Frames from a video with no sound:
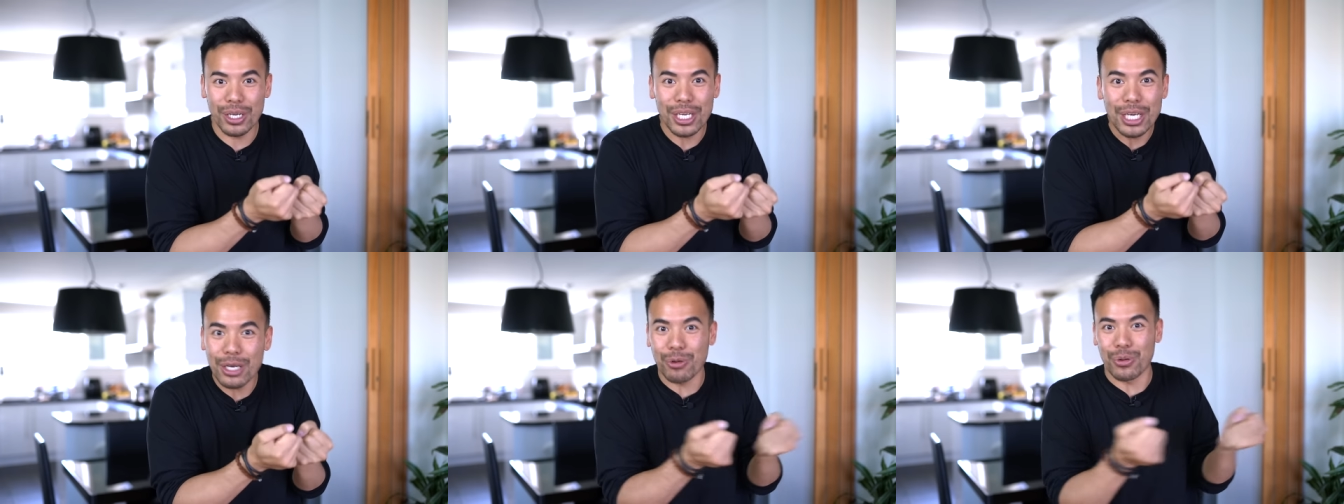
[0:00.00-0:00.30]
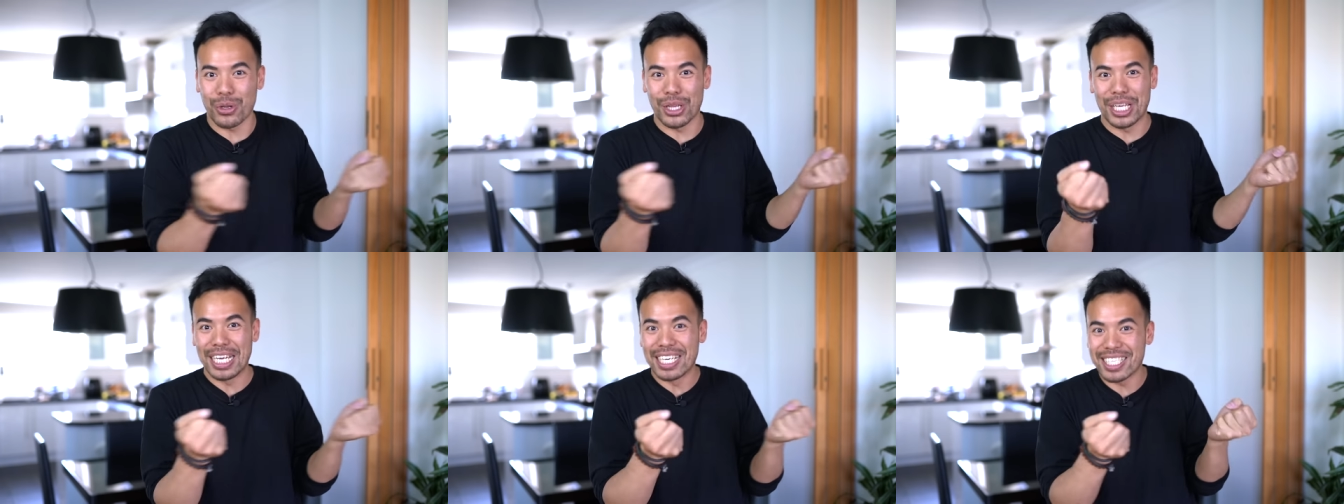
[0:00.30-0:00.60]

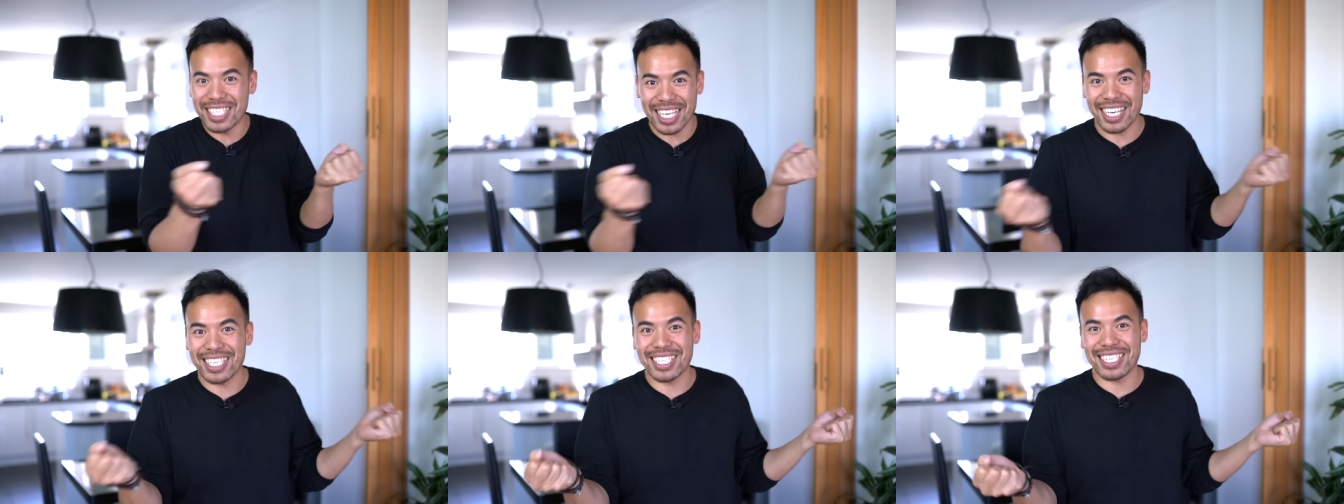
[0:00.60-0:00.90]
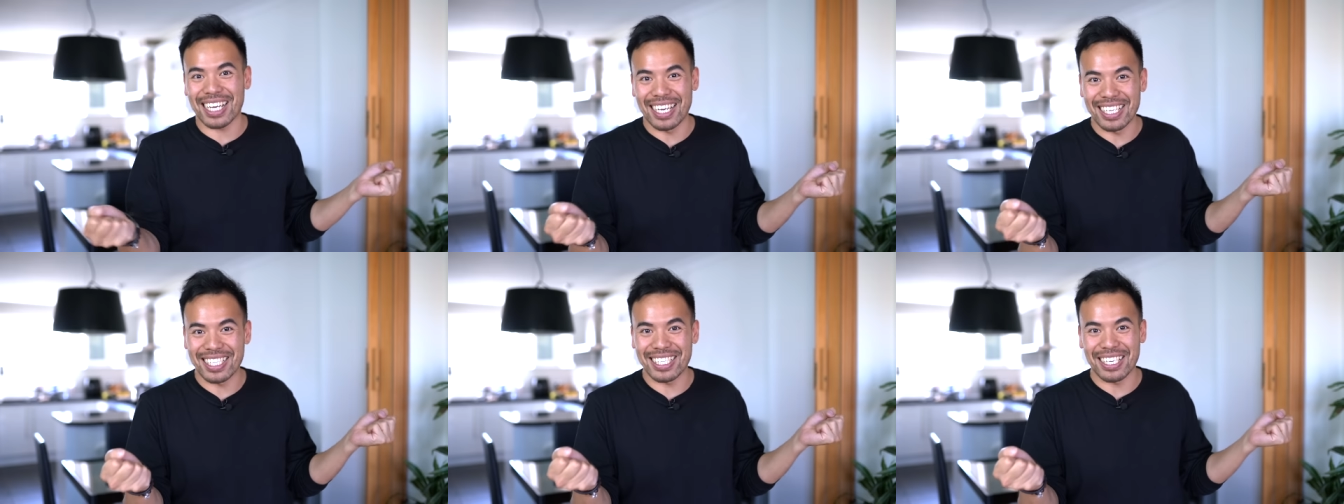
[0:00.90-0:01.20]
equally as
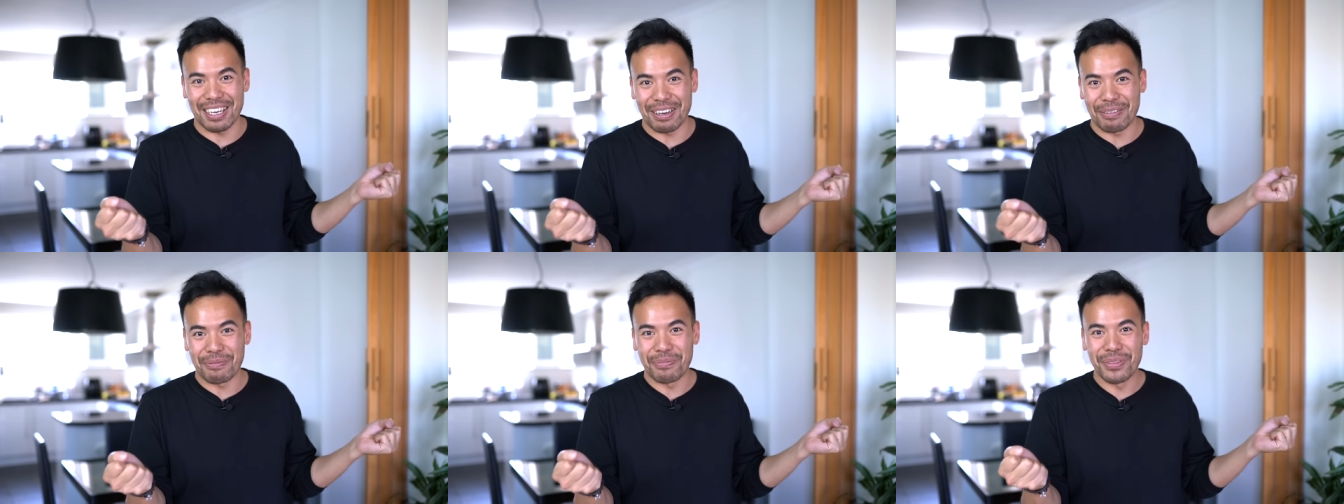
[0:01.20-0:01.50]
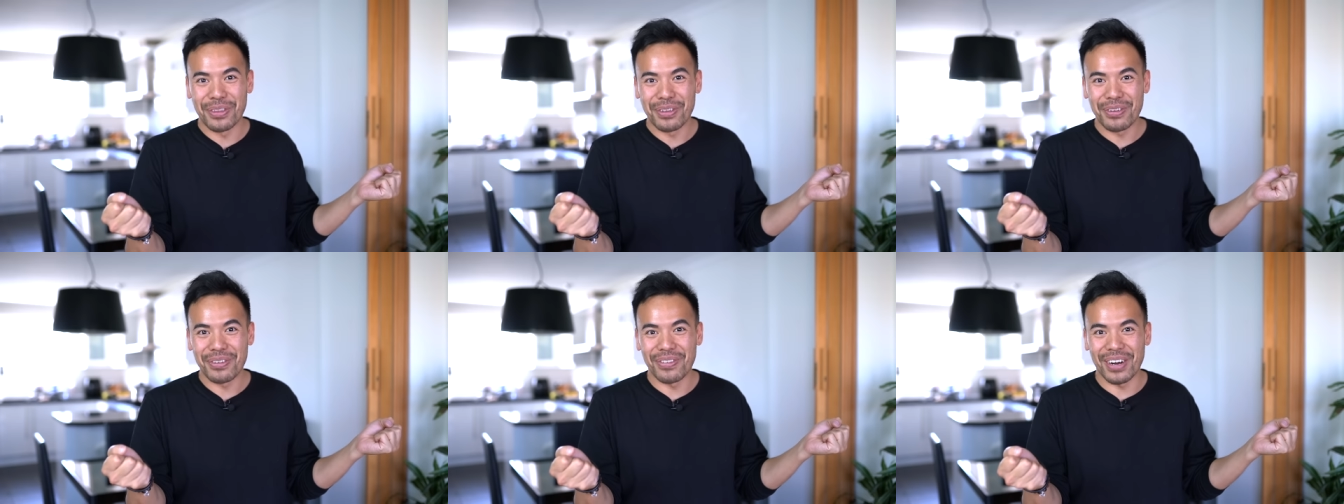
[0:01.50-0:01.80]
exciting,
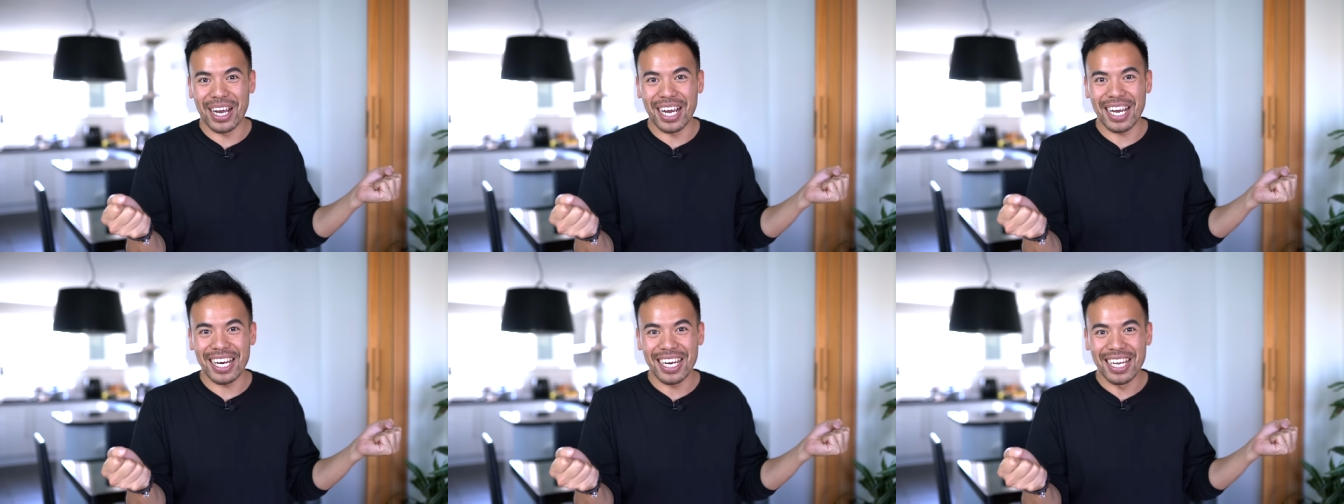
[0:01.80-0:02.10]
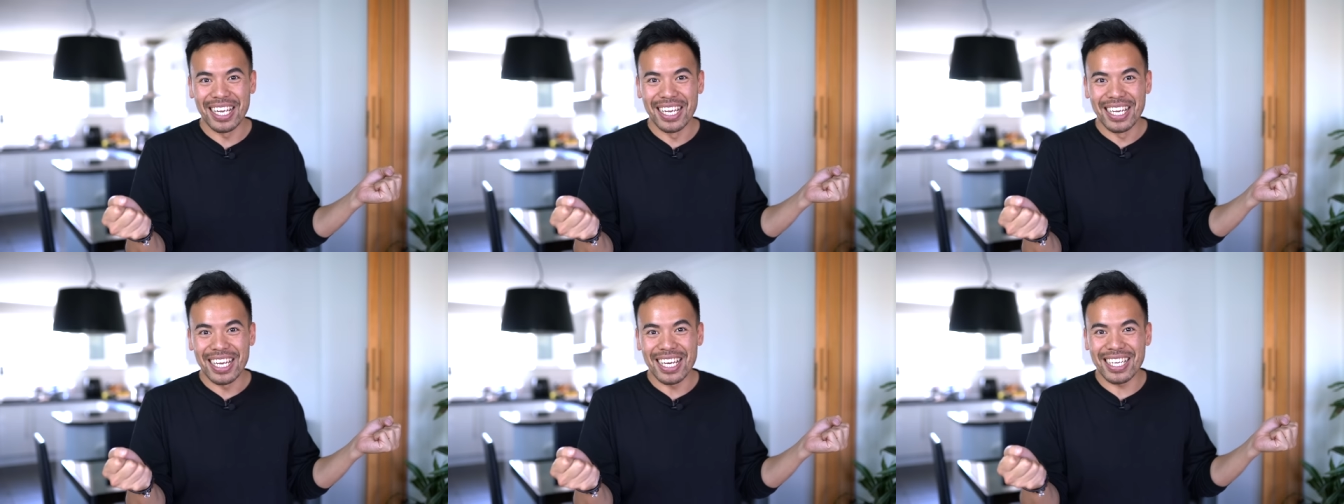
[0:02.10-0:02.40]
right?